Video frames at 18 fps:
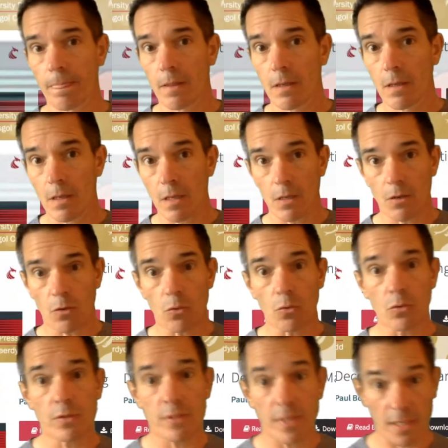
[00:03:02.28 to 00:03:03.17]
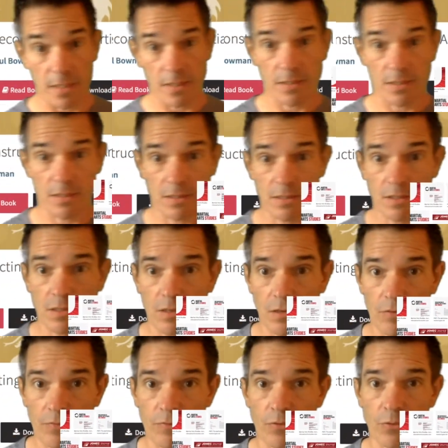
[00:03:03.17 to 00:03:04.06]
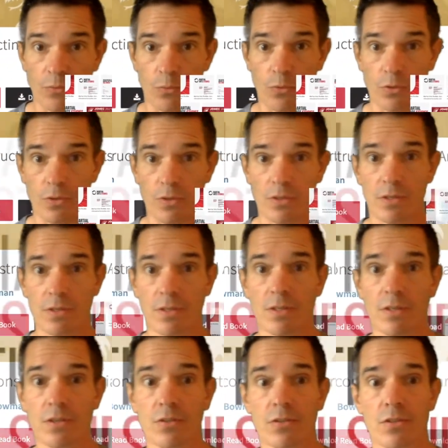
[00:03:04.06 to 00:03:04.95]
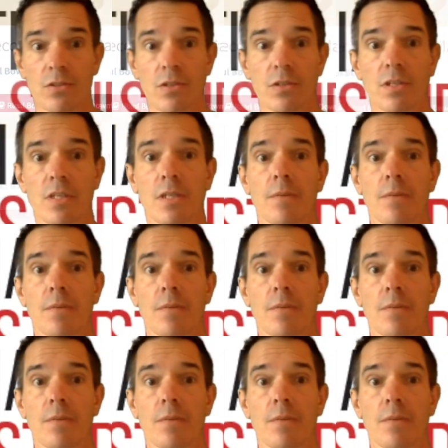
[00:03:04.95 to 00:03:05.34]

in all senses of the word study.